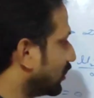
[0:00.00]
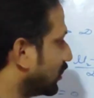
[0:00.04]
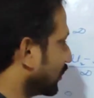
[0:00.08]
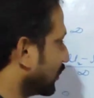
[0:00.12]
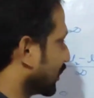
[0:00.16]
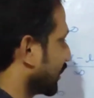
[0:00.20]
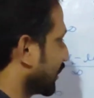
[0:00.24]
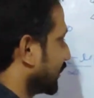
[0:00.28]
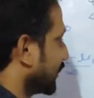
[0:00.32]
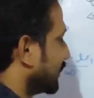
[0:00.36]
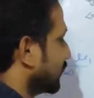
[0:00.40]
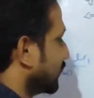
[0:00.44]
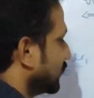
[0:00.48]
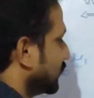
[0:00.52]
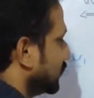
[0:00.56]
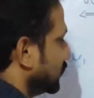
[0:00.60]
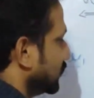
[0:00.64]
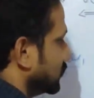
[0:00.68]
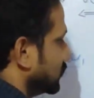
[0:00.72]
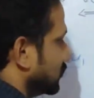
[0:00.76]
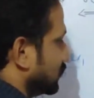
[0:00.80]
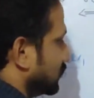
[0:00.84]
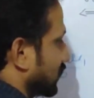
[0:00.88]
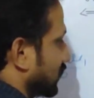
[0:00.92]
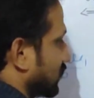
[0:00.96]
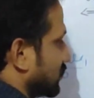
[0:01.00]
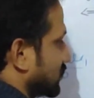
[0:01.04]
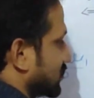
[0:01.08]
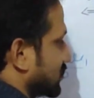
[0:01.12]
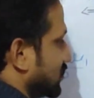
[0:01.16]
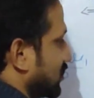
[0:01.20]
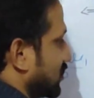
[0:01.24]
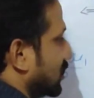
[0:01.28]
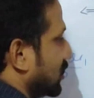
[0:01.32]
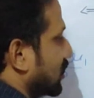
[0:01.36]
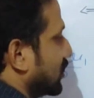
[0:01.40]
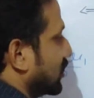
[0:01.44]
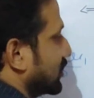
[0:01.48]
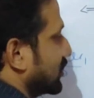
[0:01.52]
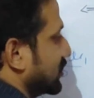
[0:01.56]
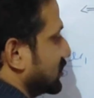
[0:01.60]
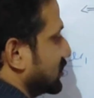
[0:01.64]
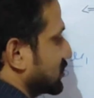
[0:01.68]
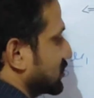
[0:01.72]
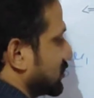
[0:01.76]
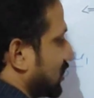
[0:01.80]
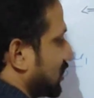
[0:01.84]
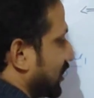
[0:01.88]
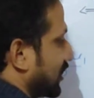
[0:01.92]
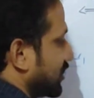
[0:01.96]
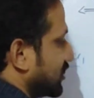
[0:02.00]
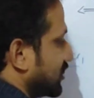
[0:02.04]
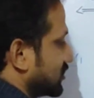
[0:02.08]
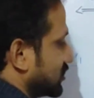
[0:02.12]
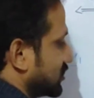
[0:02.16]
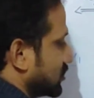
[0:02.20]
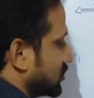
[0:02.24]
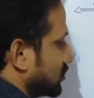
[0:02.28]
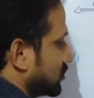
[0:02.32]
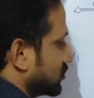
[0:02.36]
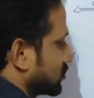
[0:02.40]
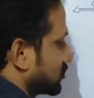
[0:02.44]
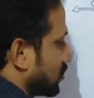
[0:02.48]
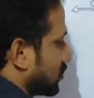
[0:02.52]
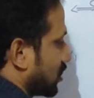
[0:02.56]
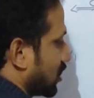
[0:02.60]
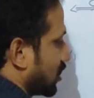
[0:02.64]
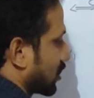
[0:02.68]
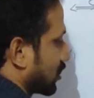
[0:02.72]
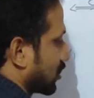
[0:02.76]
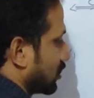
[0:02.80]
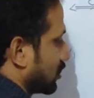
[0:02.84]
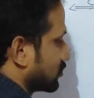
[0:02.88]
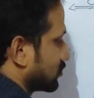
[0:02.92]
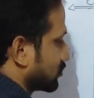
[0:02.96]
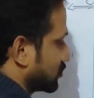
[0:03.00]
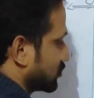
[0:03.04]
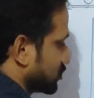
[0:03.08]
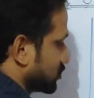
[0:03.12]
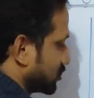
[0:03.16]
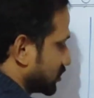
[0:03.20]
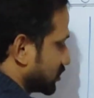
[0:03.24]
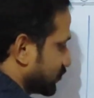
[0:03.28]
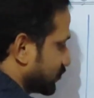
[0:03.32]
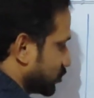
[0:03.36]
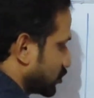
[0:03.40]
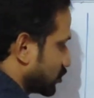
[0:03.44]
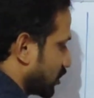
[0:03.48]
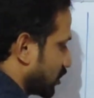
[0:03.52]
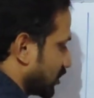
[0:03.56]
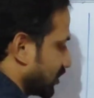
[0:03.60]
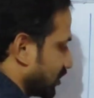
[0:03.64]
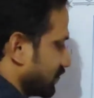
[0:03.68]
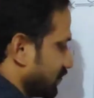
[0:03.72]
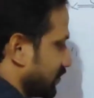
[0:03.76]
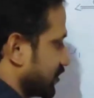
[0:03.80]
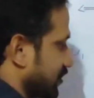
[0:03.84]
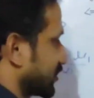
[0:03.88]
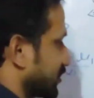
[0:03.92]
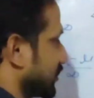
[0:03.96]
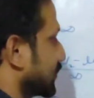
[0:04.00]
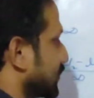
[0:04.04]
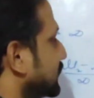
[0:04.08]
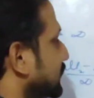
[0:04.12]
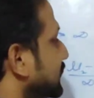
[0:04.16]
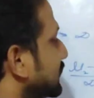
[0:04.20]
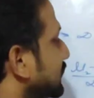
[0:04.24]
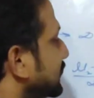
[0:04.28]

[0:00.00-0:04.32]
Okay, so from Snell law it is I 0, so R also 0, it will go undeviated.